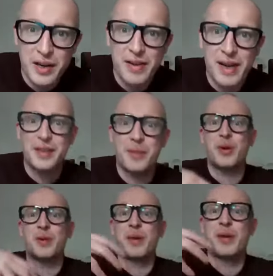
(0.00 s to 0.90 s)
in classic
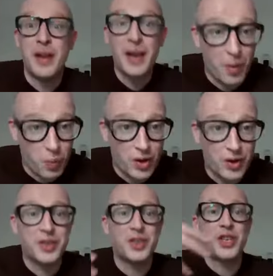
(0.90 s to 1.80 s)
bourbon. It
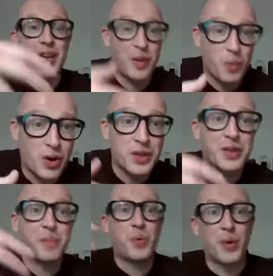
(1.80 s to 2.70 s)
works in sherry. It works
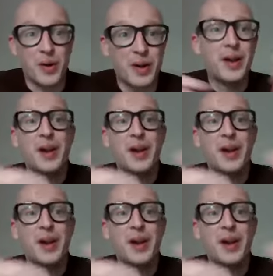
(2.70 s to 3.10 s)
in port.